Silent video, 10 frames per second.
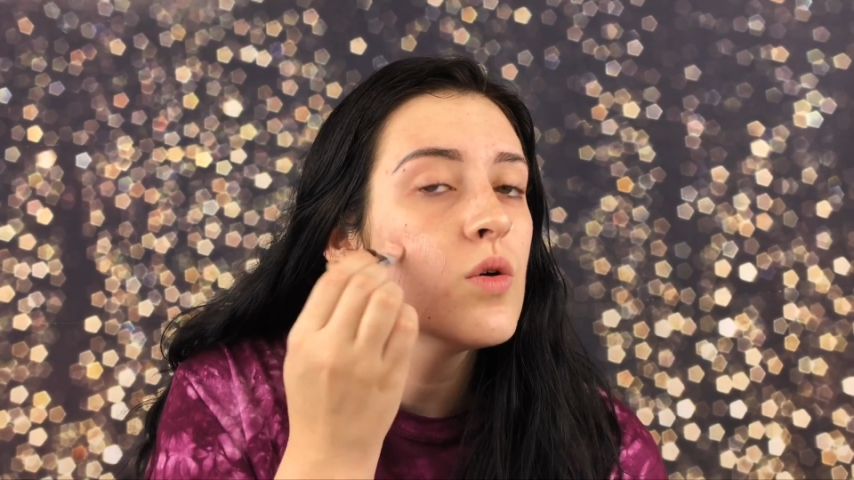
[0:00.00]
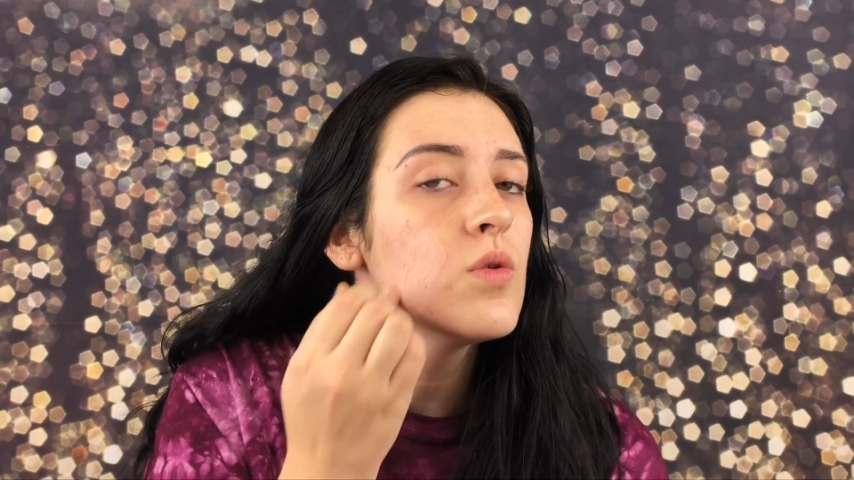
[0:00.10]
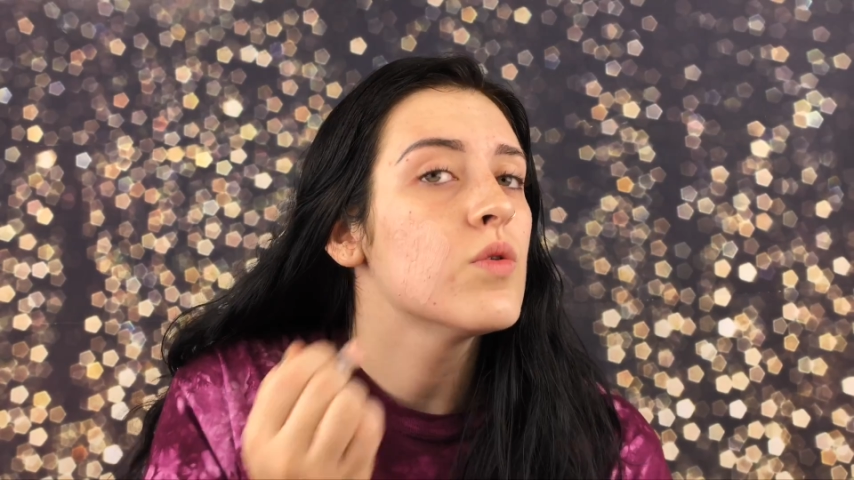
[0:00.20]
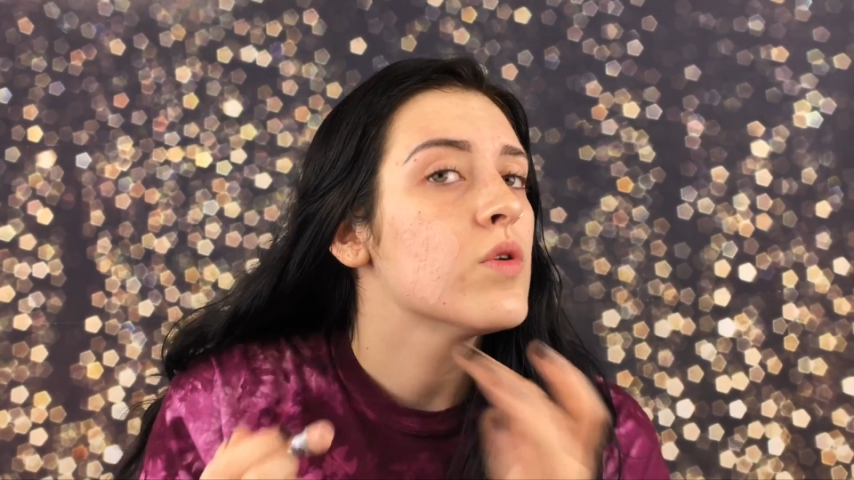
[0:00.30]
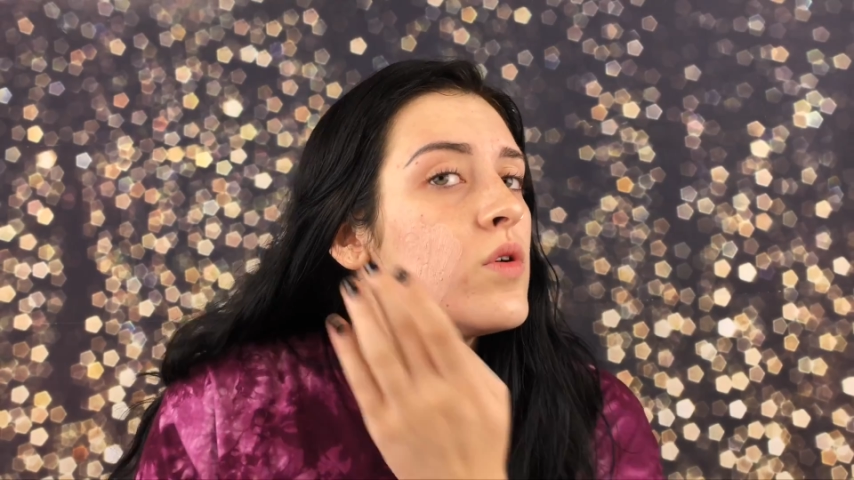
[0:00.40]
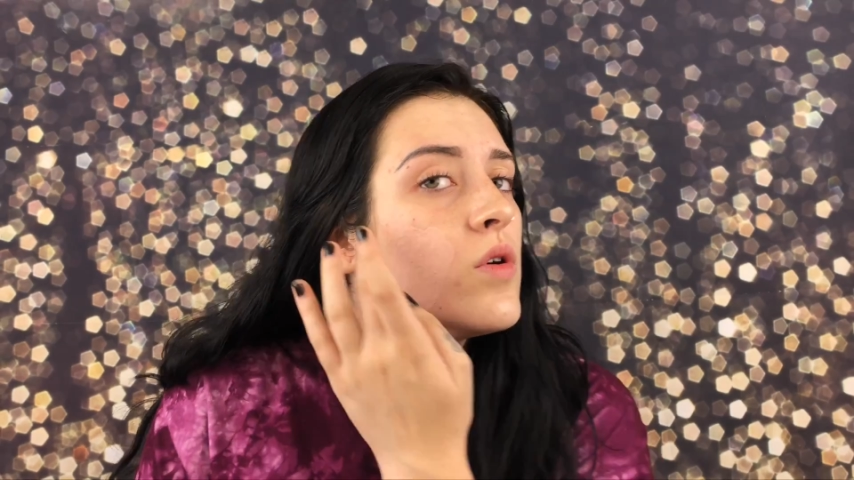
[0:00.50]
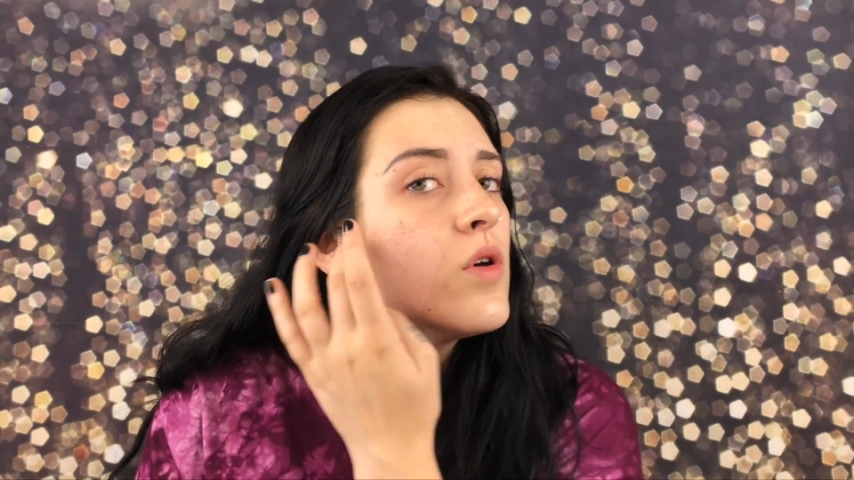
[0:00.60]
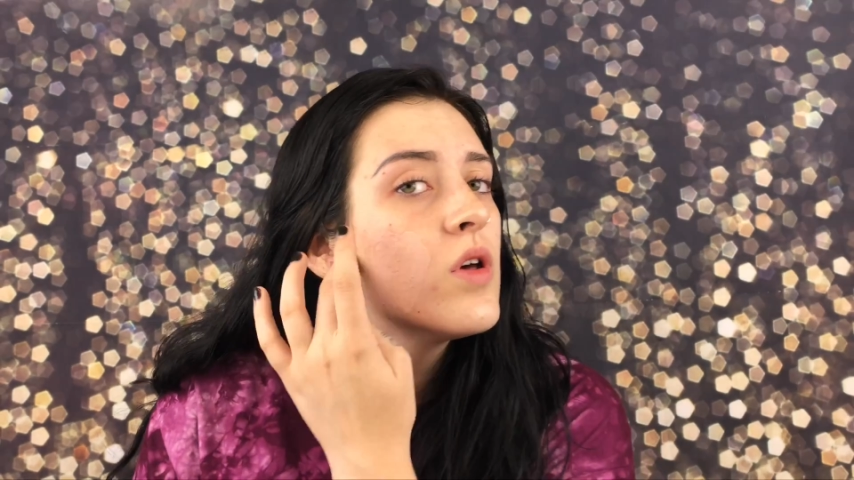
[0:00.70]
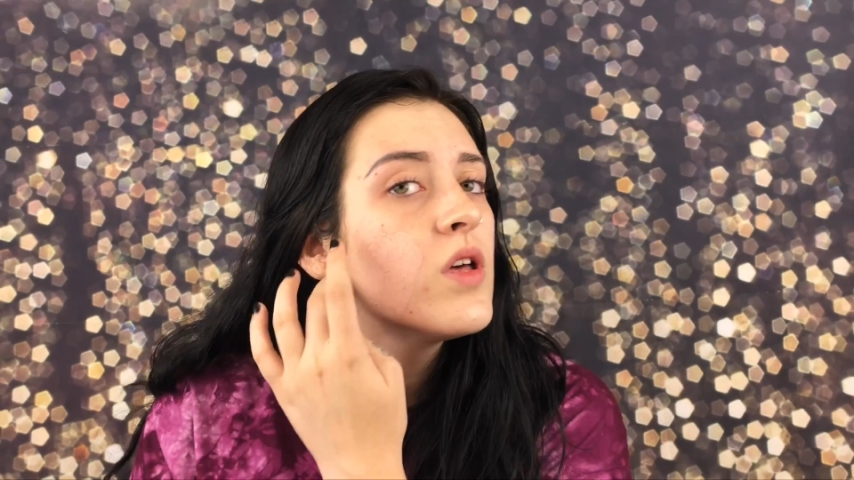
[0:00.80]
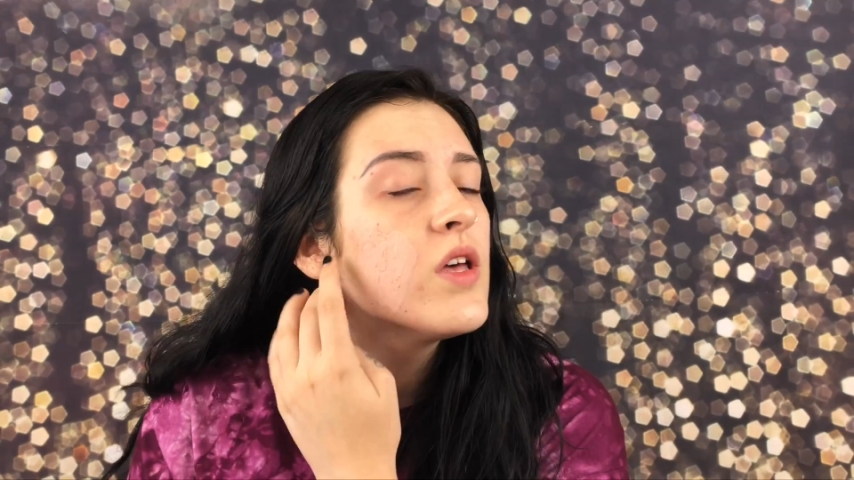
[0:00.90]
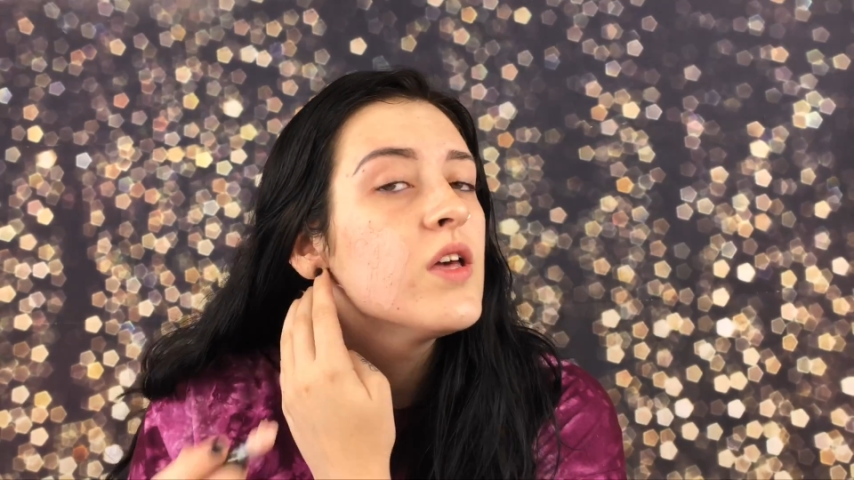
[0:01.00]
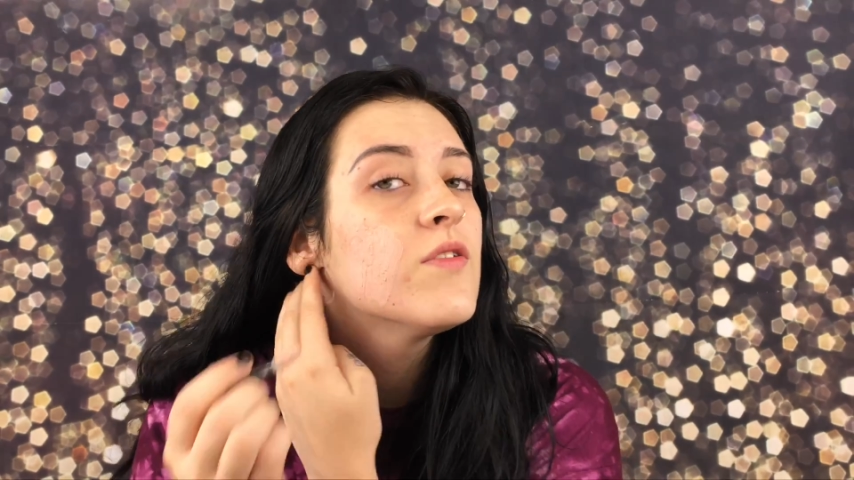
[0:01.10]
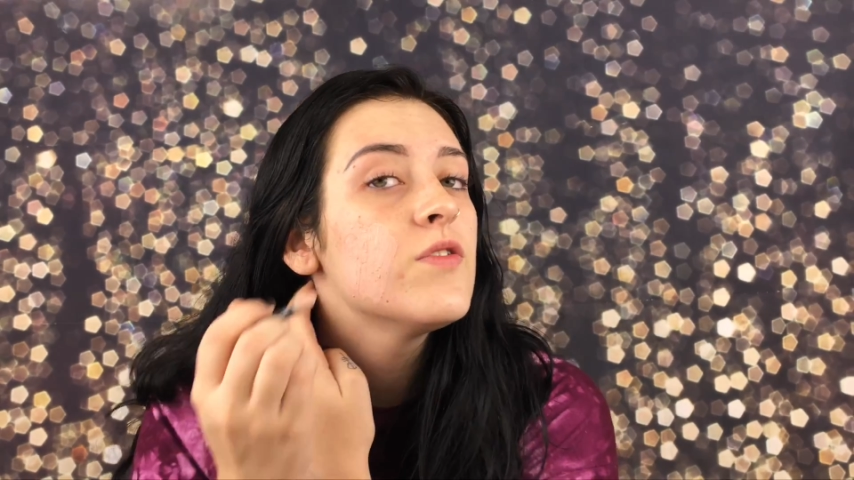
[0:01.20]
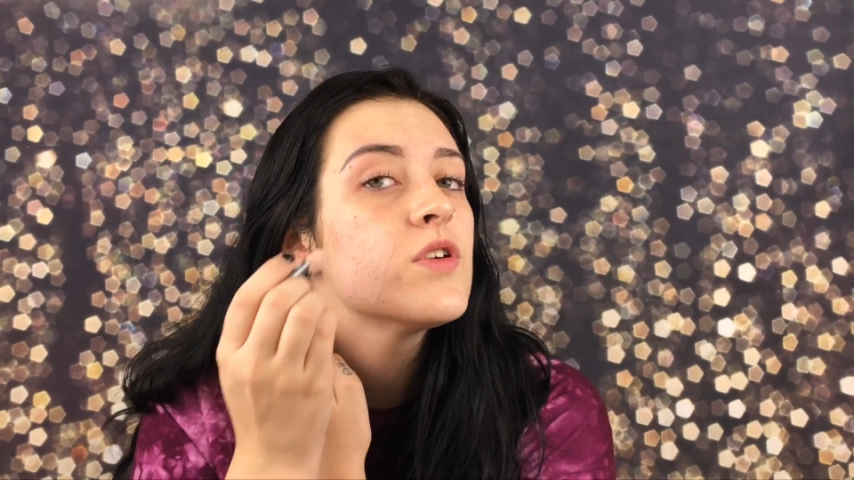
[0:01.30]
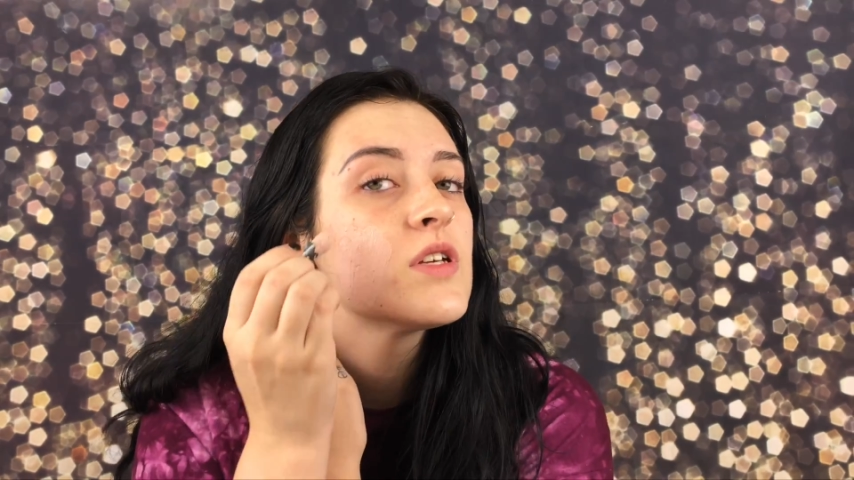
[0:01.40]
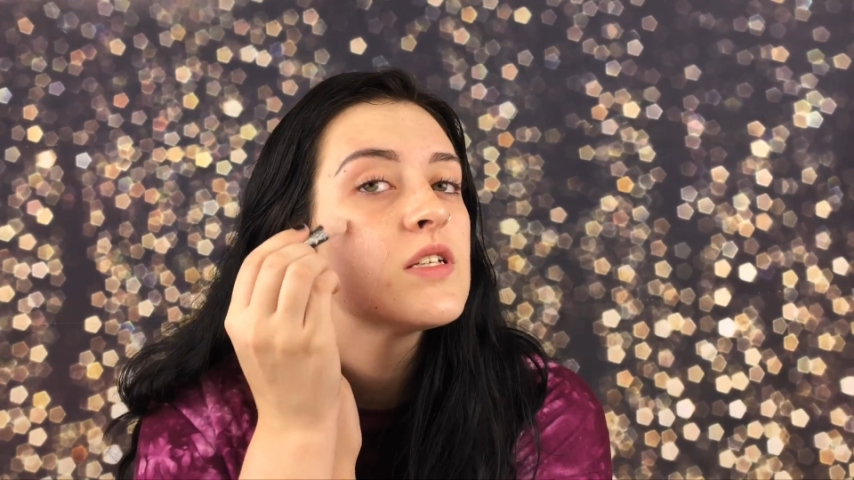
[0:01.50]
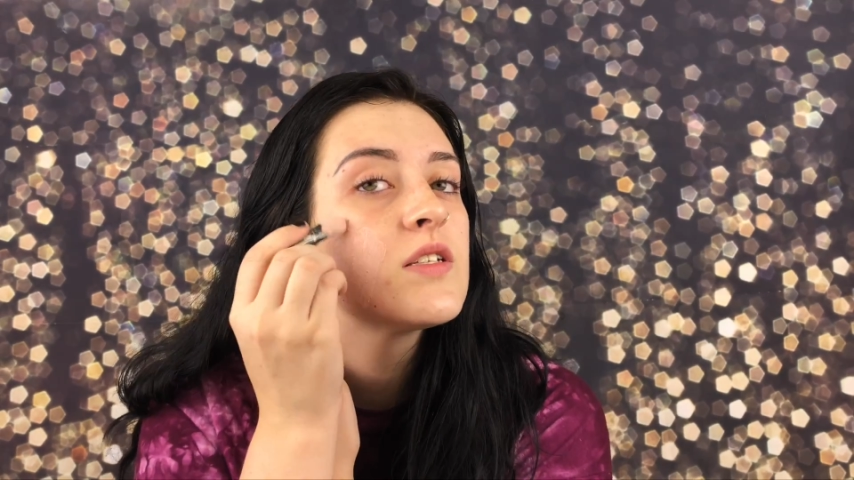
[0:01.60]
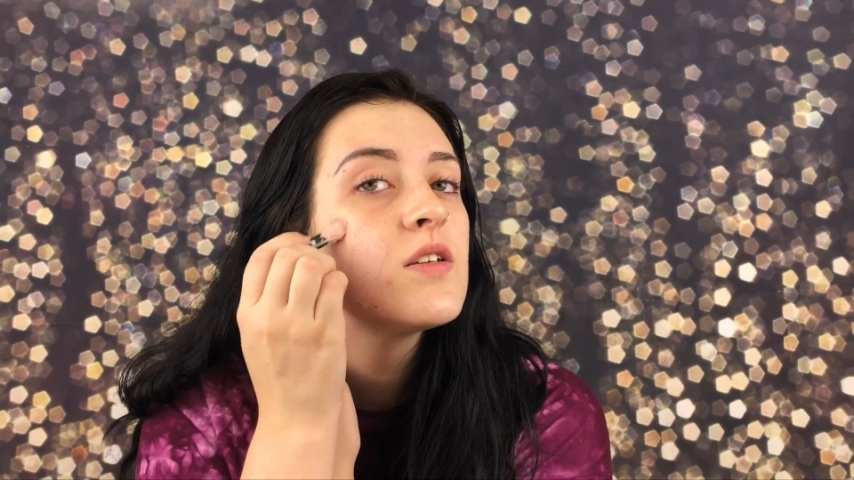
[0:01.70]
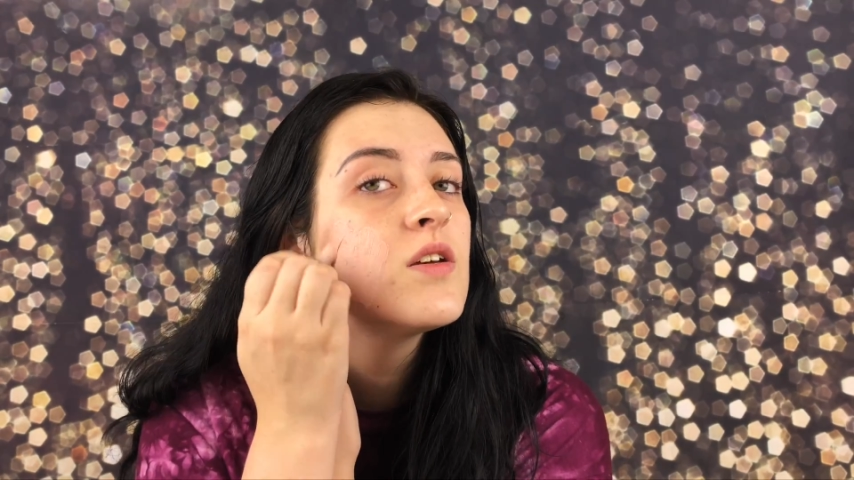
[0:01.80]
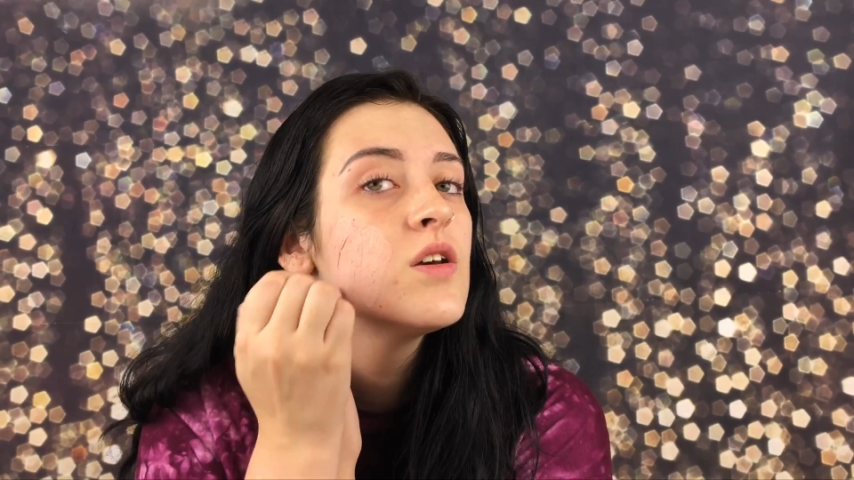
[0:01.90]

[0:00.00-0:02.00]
Ooh, it feels